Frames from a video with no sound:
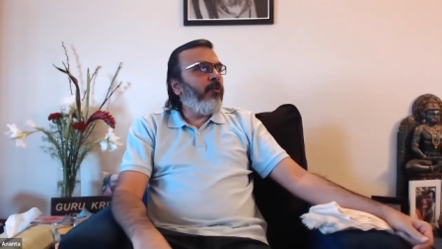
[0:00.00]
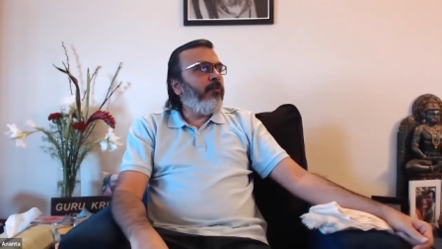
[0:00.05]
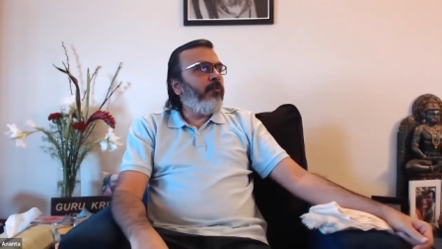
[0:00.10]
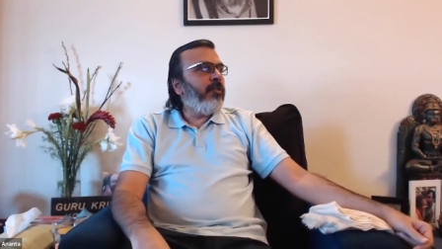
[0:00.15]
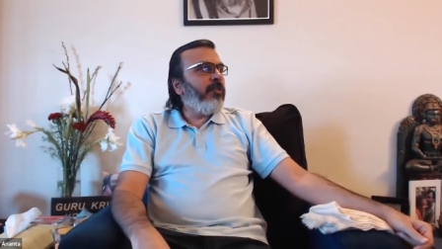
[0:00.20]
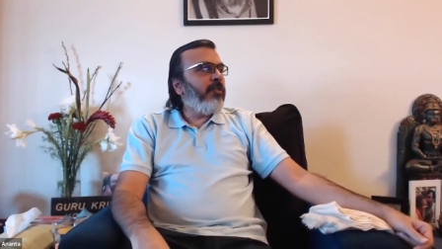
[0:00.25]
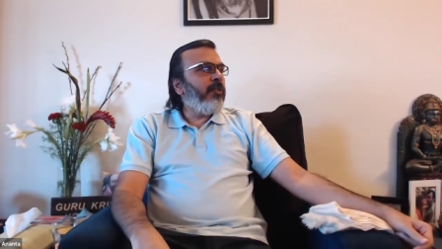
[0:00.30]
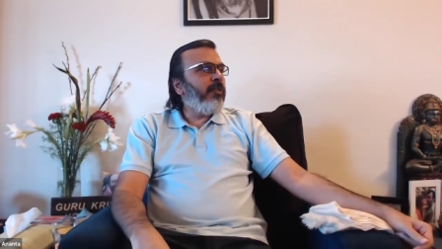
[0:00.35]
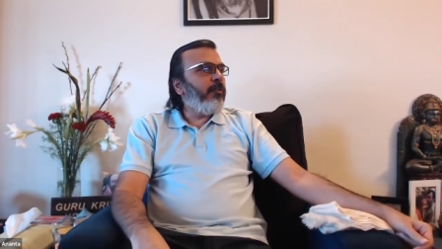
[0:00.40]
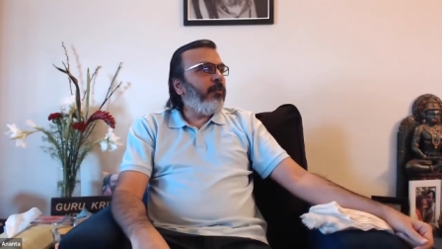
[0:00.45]

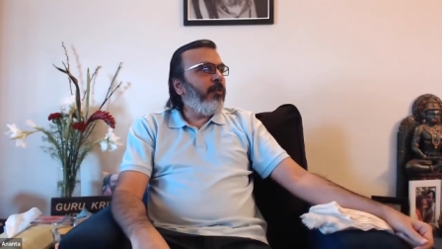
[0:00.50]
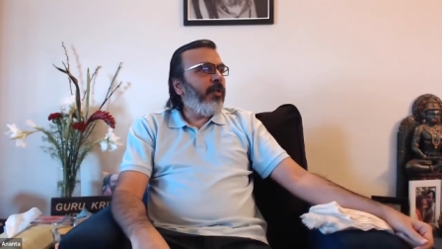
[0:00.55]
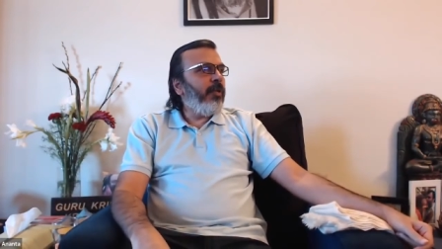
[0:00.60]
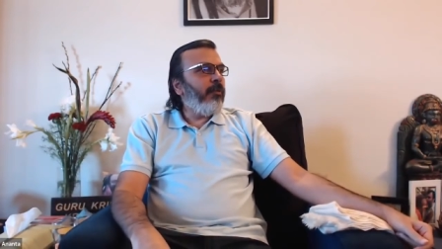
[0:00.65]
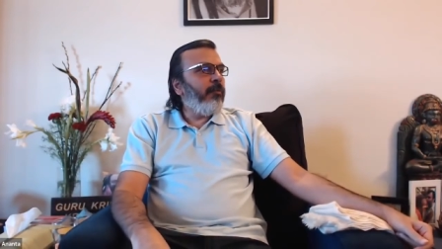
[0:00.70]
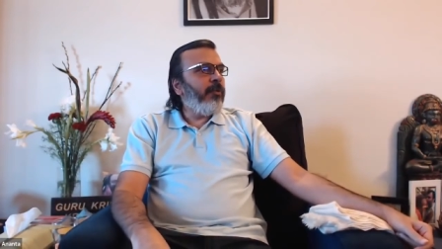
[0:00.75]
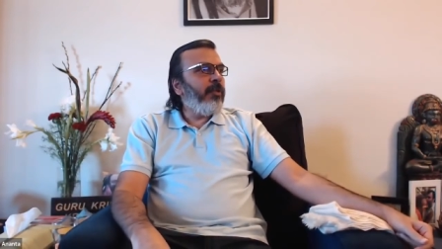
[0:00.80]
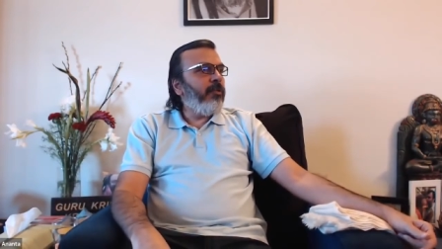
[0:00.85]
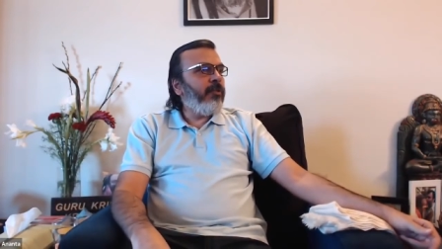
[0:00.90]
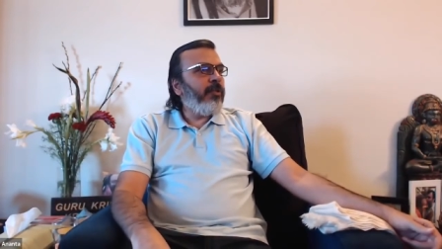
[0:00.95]
this as well.
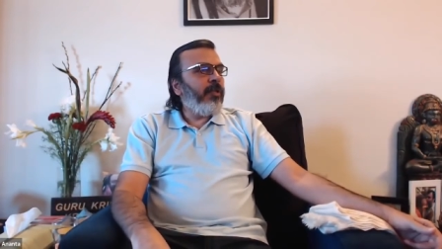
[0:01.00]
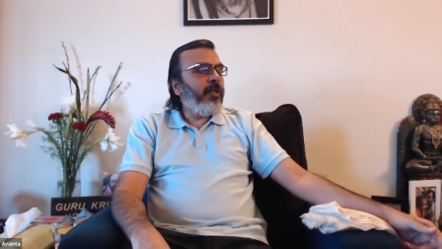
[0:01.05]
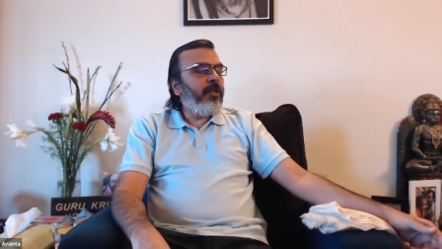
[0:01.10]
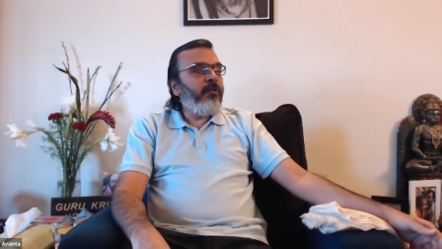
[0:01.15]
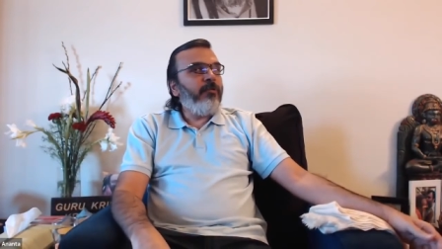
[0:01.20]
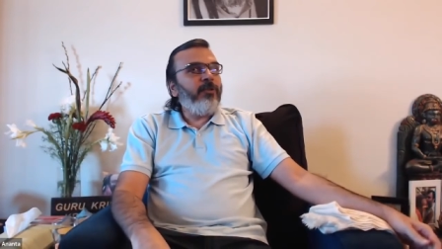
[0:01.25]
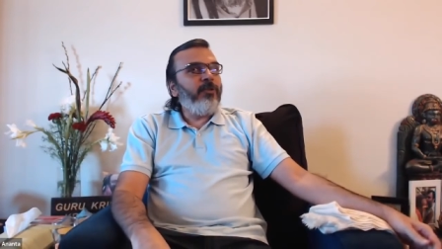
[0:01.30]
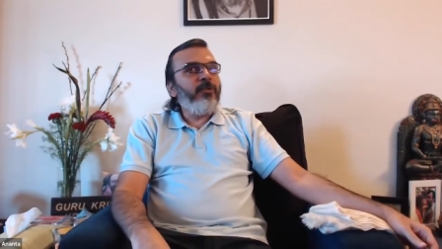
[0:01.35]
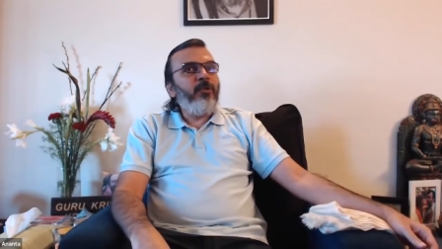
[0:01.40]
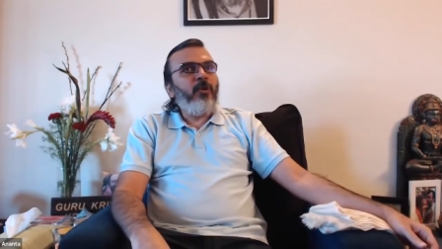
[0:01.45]
But the self
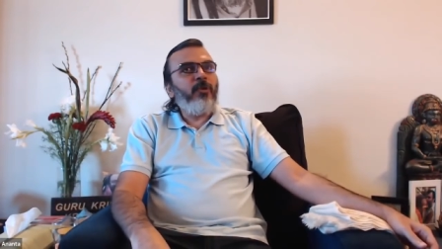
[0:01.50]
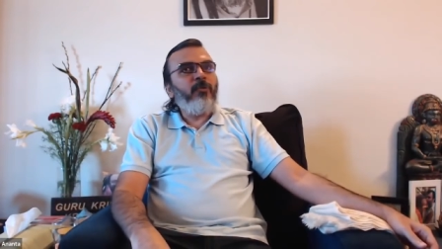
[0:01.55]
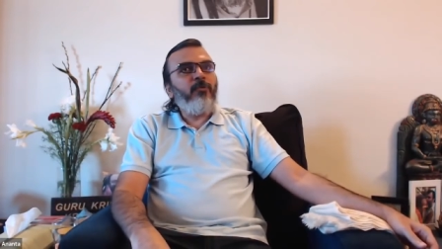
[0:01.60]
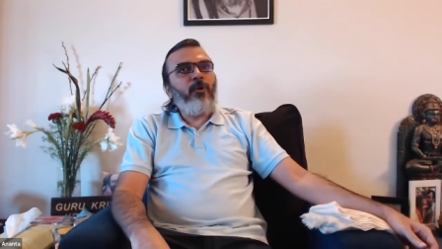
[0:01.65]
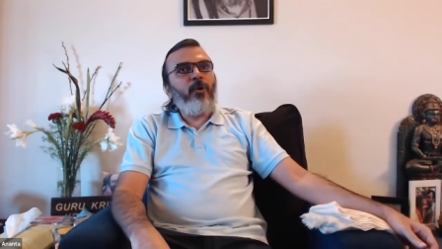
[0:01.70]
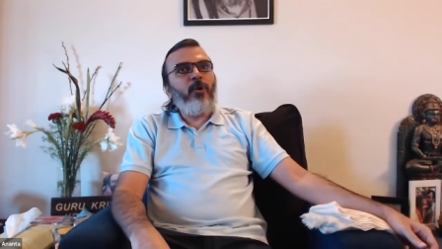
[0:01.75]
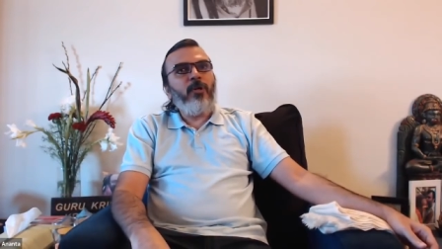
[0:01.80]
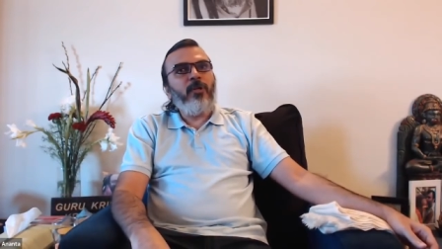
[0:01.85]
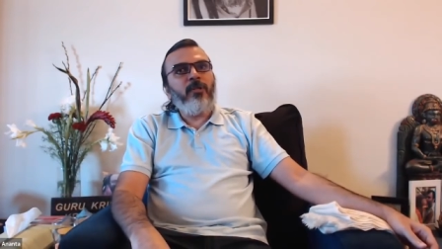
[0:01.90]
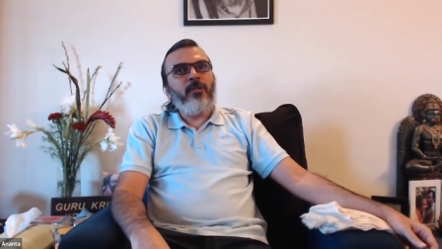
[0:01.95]
is not
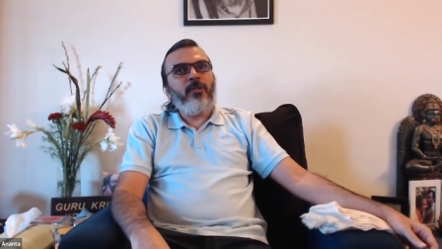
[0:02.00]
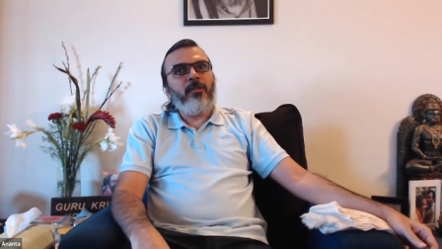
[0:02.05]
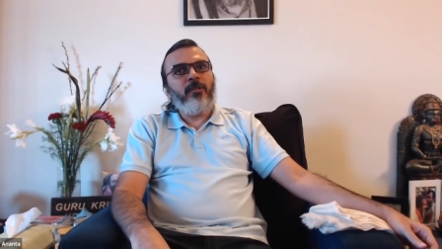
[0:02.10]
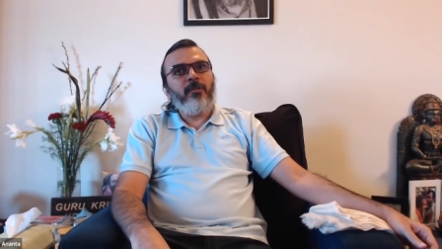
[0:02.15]
forgotten.